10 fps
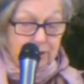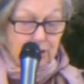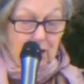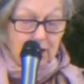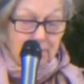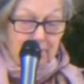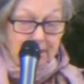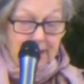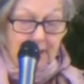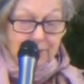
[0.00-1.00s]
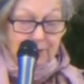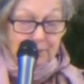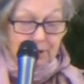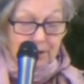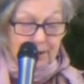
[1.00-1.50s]
talk by
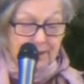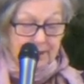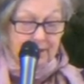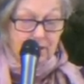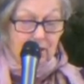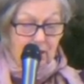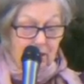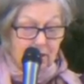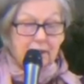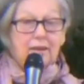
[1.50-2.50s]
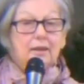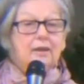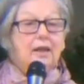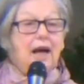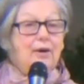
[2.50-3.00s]
Katharine Wilkinson called
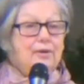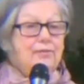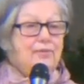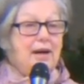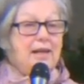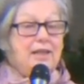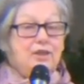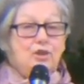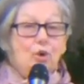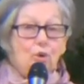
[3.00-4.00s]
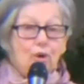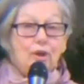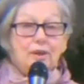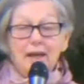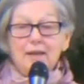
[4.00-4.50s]
How to Find Your
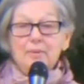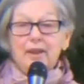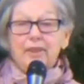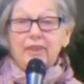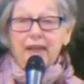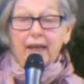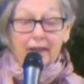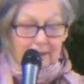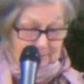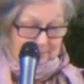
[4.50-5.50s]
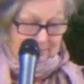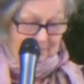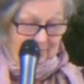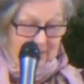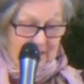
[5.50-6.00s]
Climate Thing.
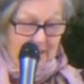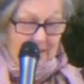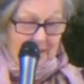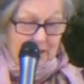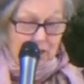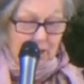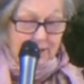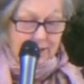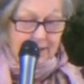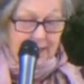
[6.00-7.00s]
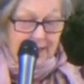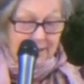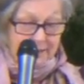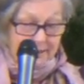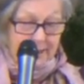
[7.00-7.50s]
Johnson
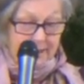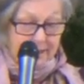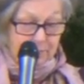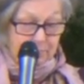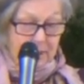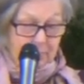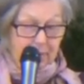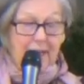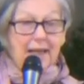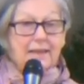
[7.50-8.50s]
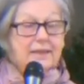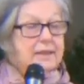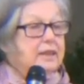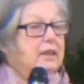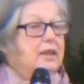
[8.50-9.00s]
says, people ask,
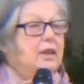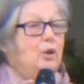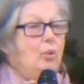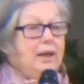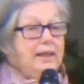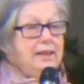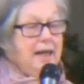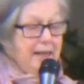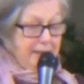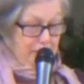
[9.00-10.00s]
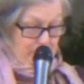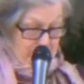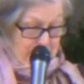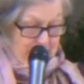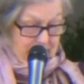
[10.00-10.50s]
what can I
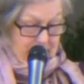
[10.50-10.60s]
do?